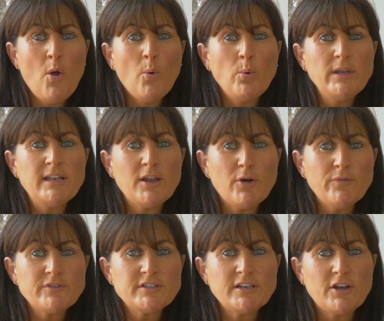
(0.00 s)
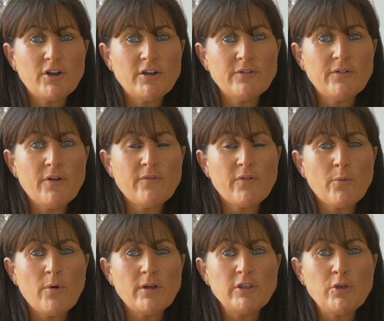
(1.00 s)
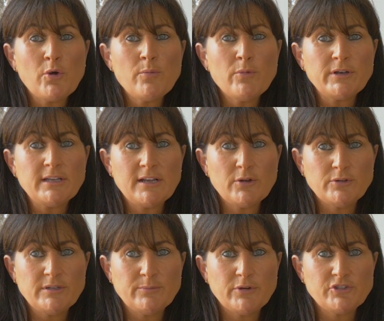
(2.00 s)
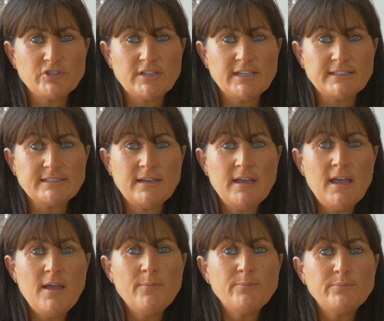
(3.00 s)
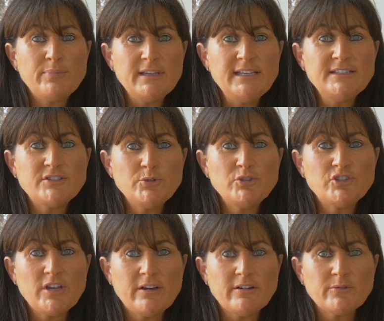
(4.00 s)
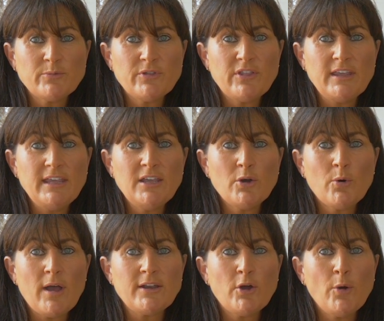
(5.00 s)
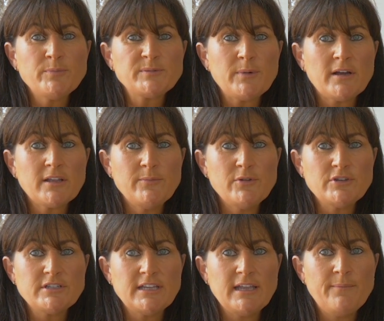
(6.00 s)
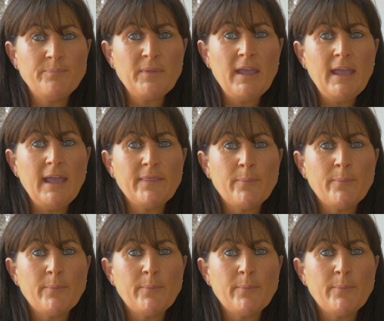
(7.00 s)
We'd love to learn for what your monthly clothing budget is. Please do share it with the Eco at Hubspot community in